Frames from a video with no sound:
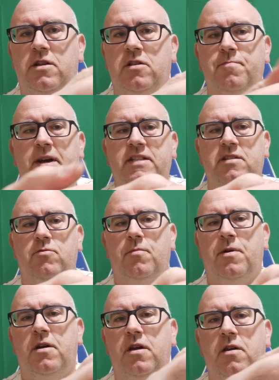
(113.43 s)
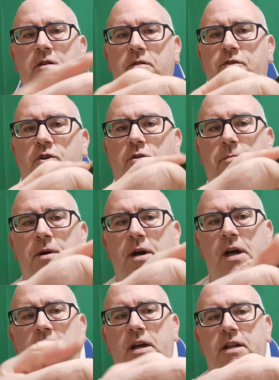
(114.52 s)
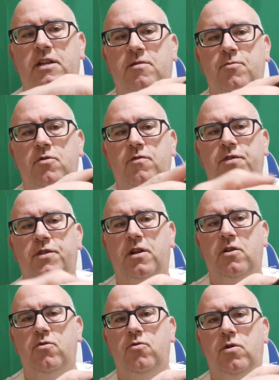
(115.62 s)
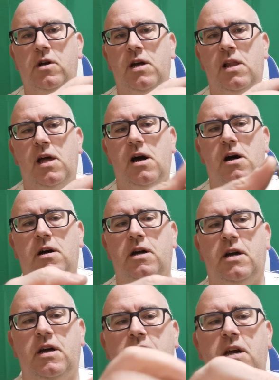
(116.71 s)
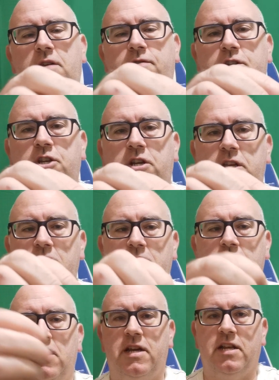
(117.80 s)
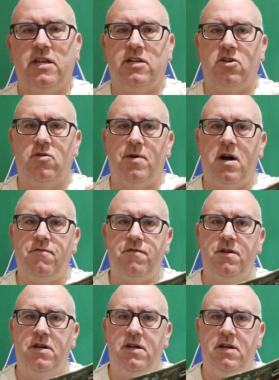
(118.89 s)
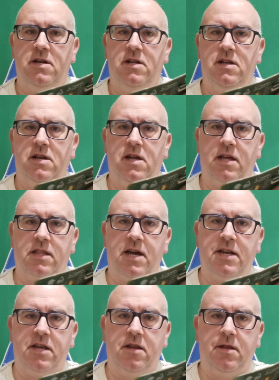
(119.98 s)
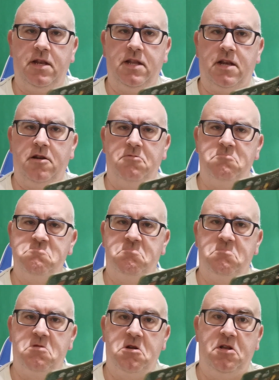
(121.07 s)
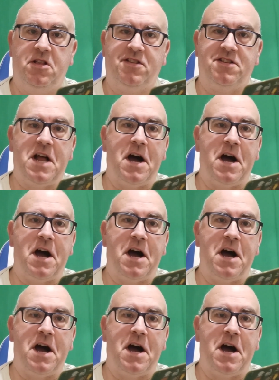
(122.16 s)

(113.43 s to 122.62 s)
just messing with my thumb and just moving the glue along and eventually you'll get it to come off like that in a little it's